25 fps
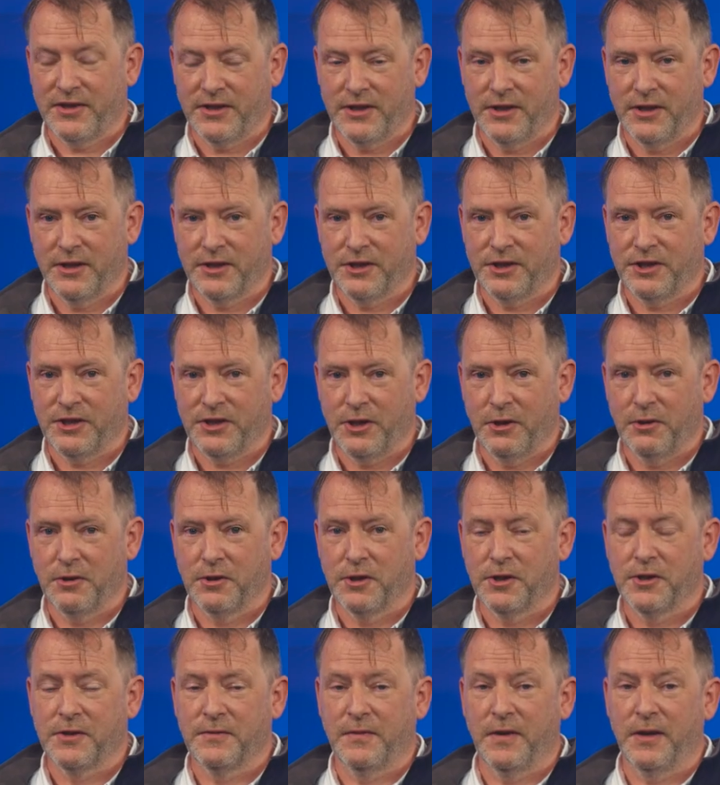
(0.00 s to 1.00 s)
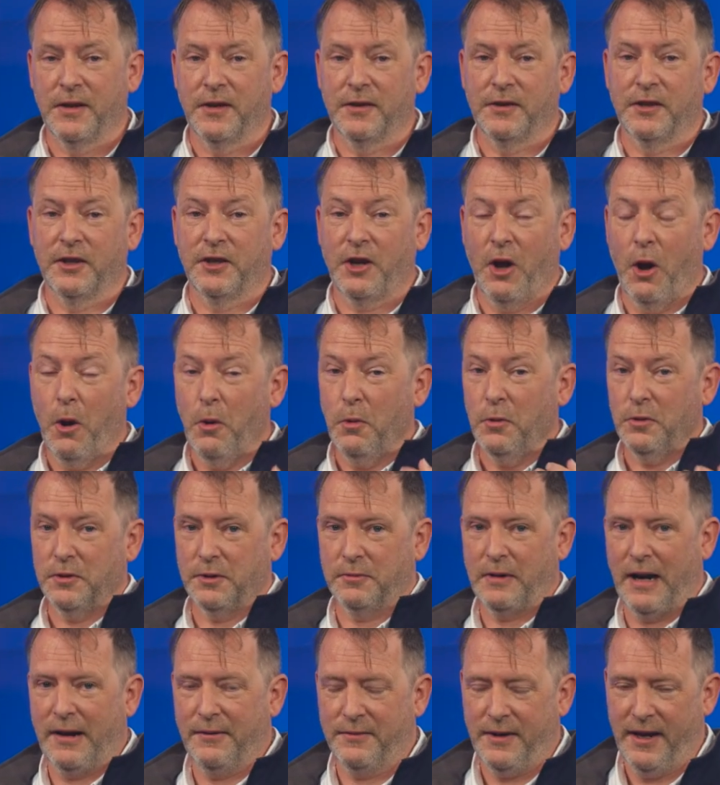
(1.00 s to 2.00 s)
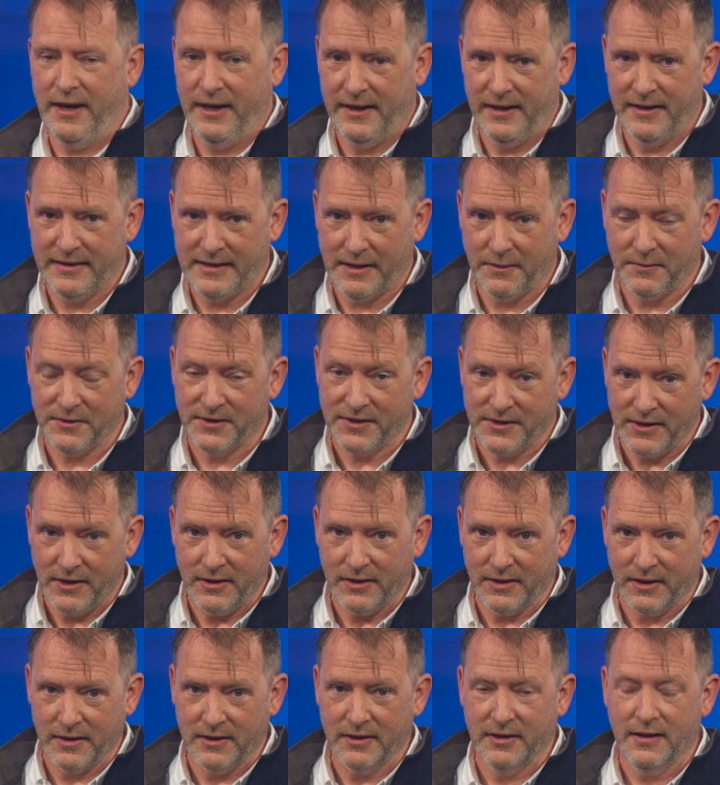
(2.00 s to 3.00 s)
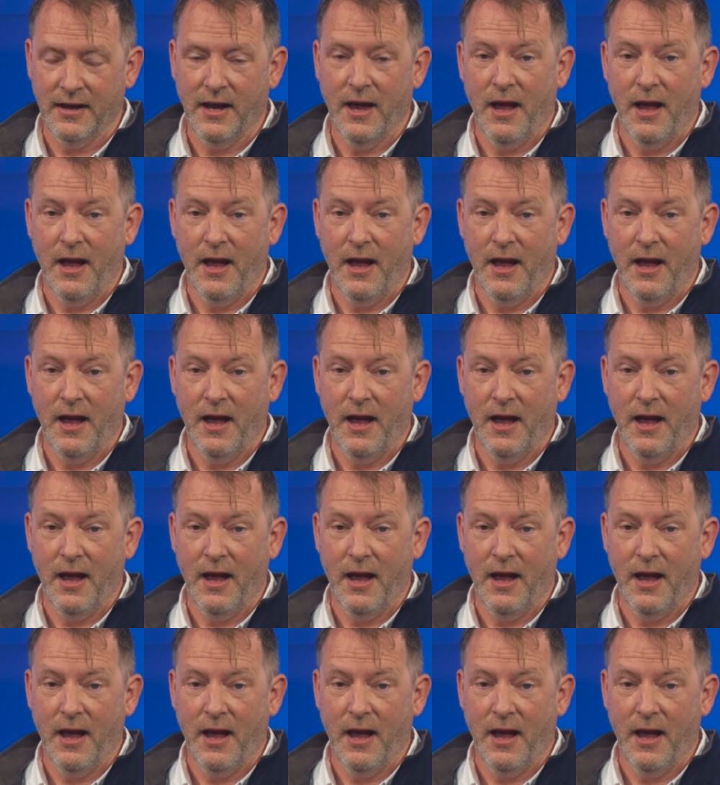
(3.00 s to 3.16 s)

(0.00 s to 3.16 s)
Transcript: research shows that the colder out it is outside,